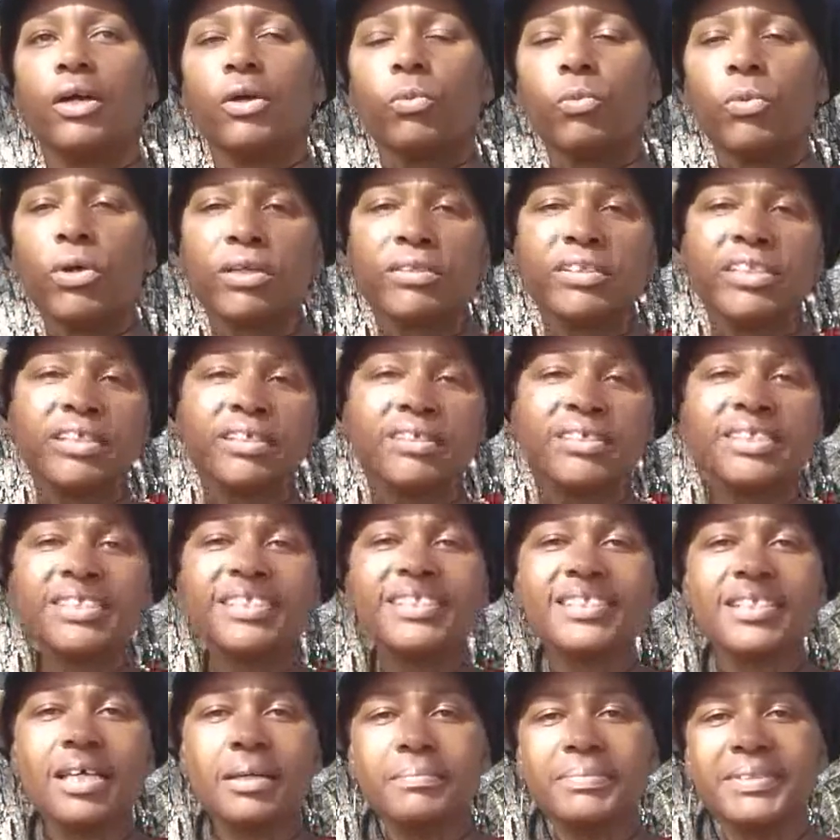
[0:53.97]
Well, there is
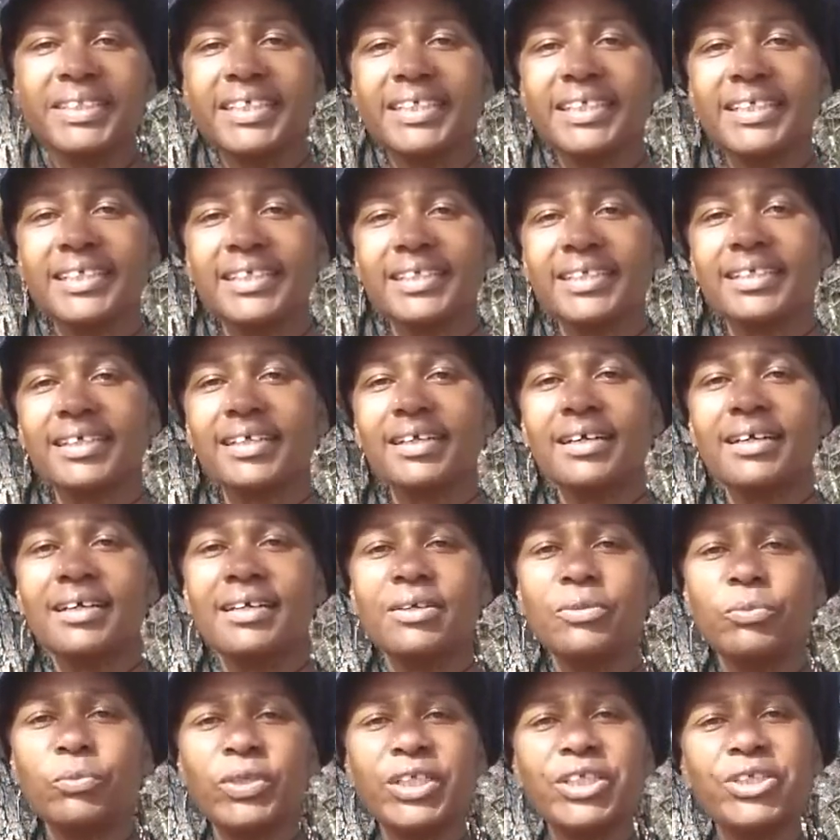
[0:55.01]
something,
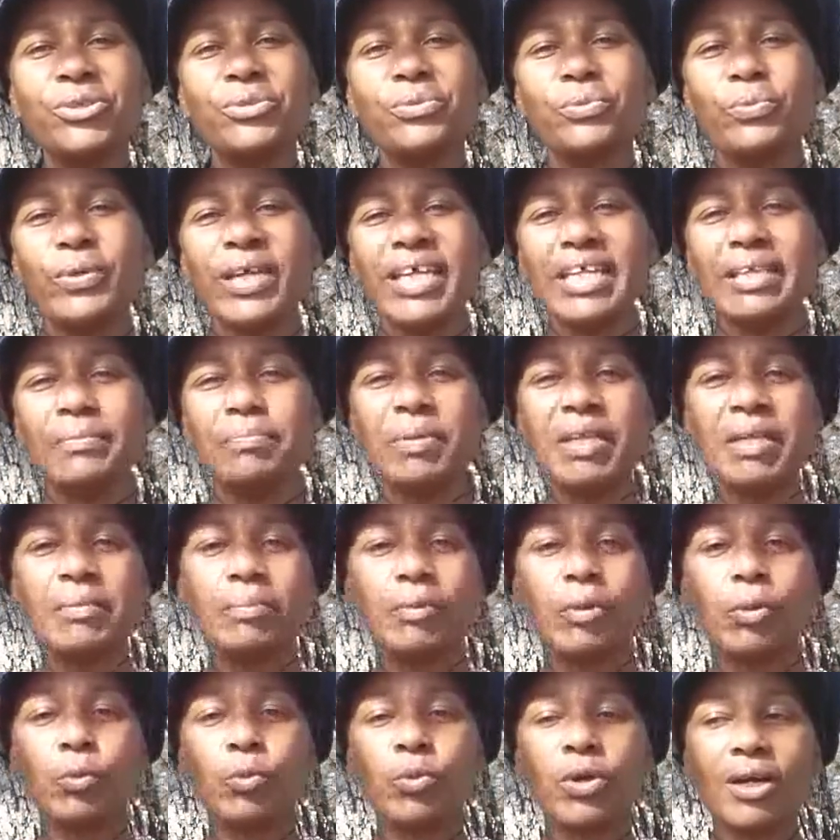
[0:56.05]
when you read
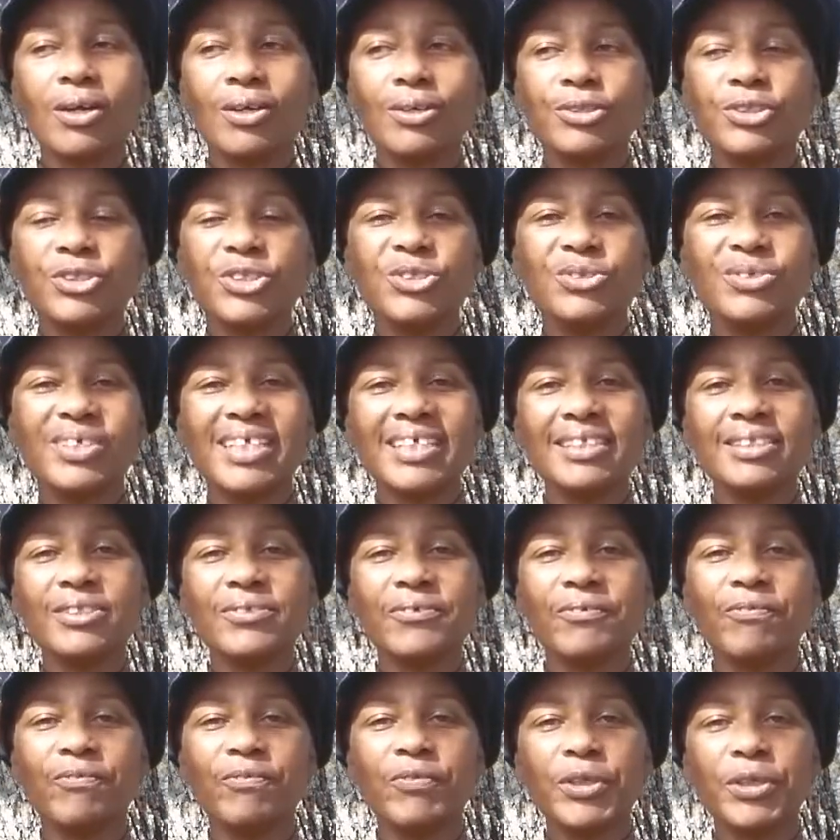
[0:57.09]
people's words, you get
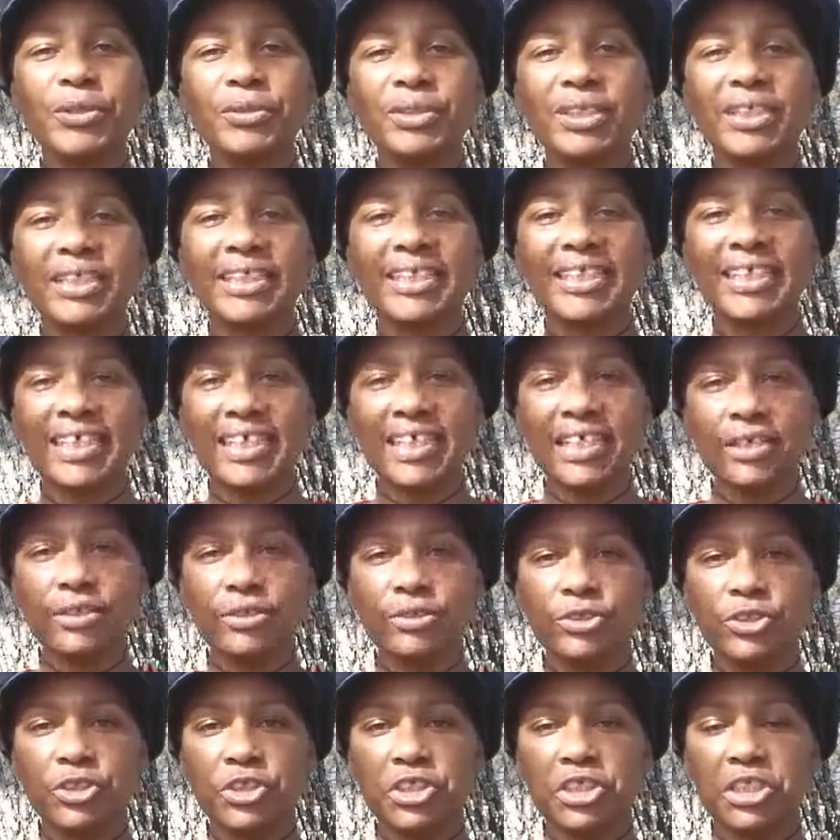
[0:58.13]
to feel an
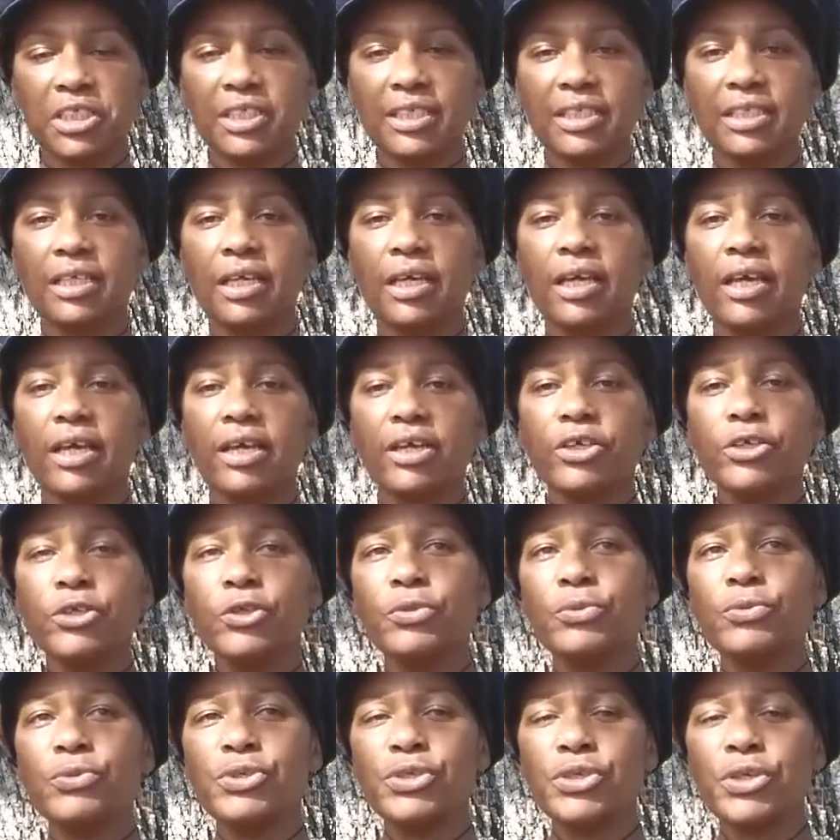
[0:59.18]
energy.
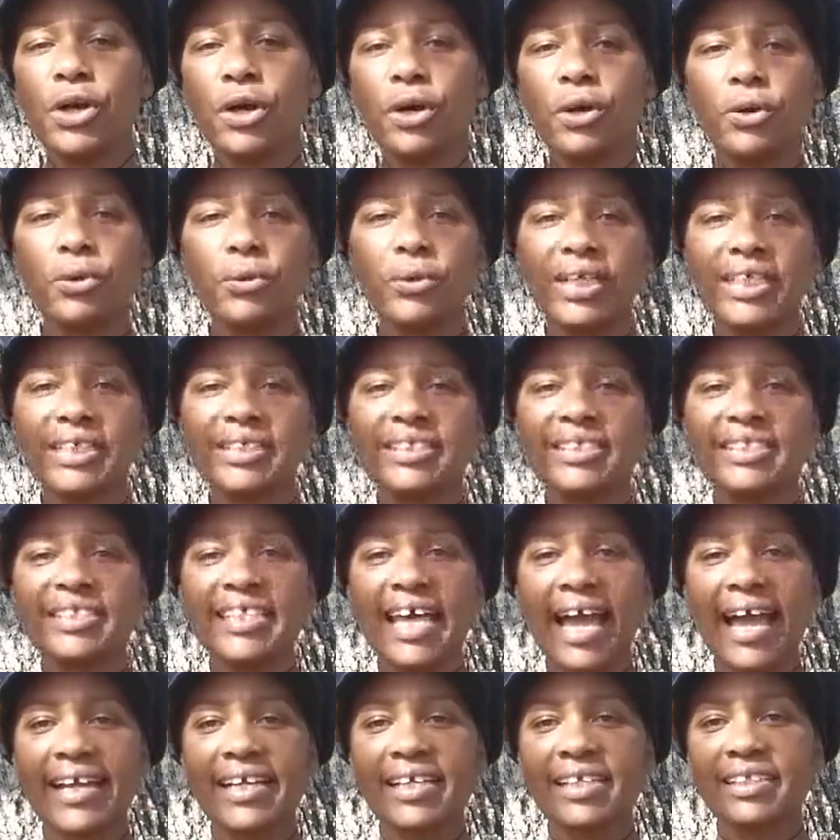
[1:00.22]
You know
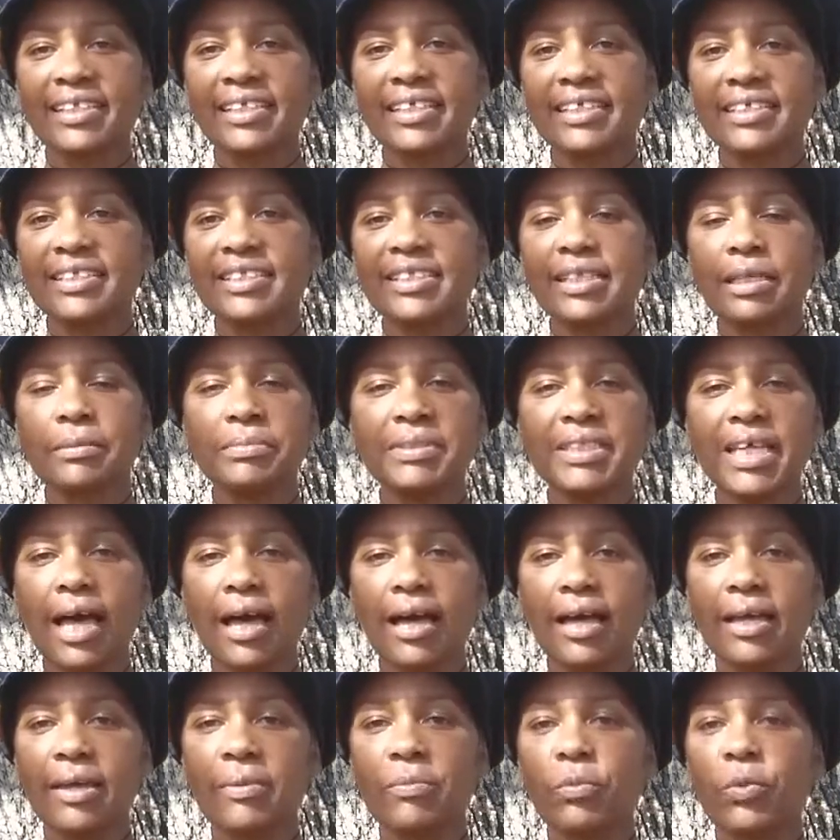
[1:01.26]
exactly
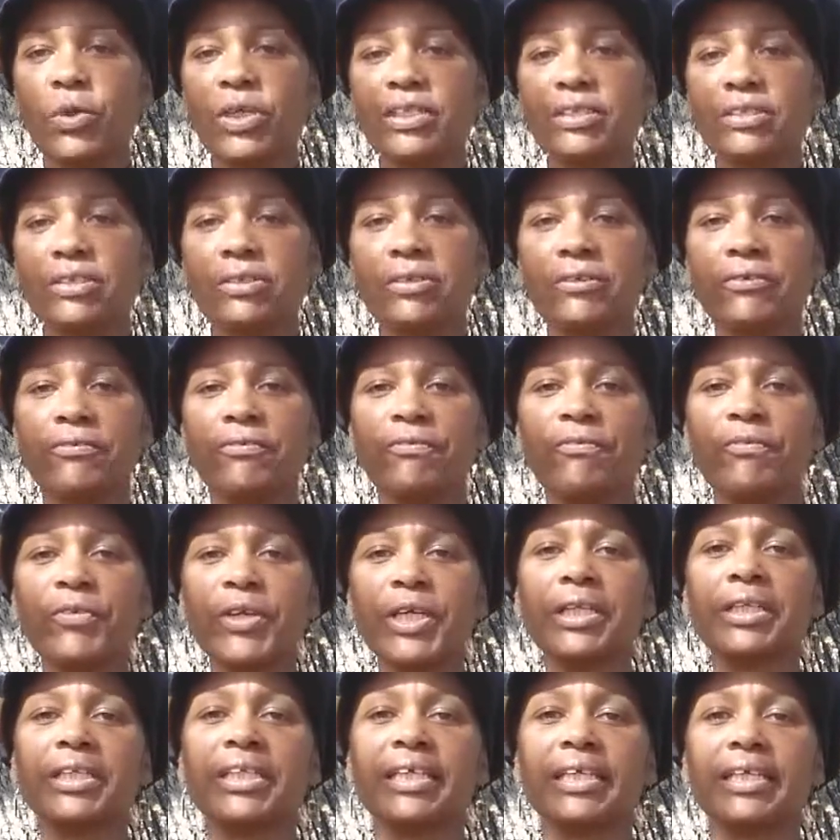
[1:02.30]
sometimes what they're
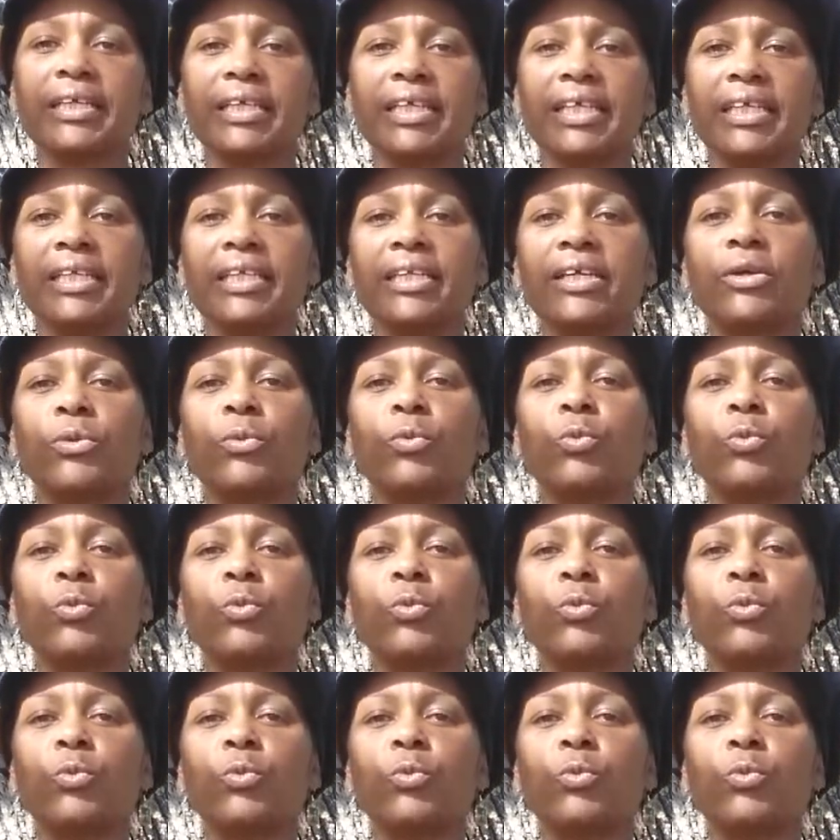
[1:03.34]
feeling in their